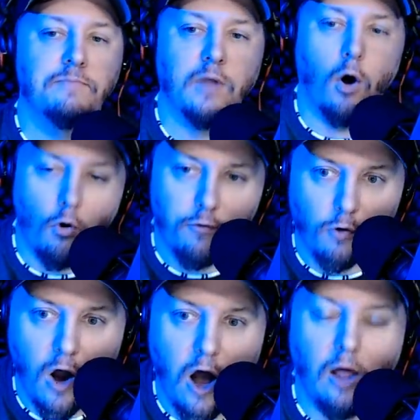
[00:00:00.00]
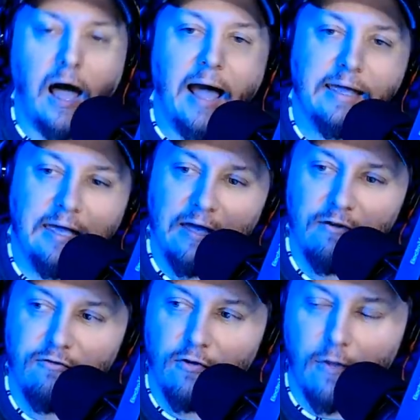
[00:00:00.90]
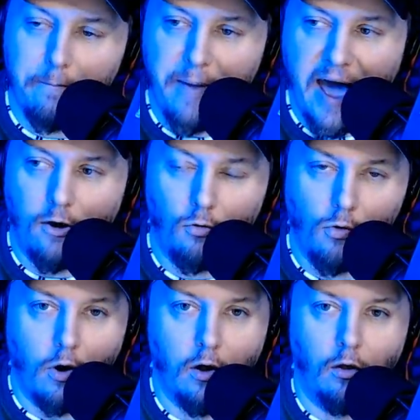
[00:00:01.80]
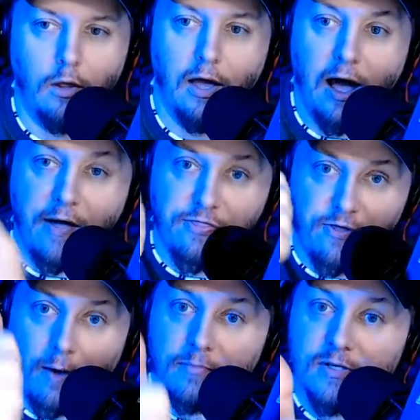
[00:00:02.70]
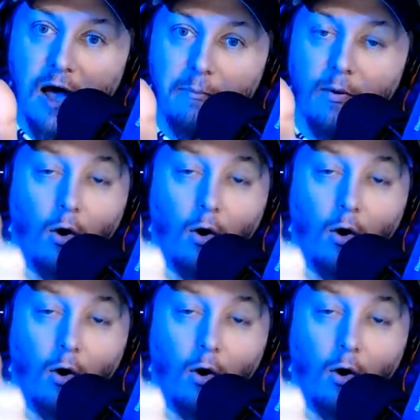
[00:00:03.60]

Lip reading: Overall, I give the Battle Royal a thumbs up.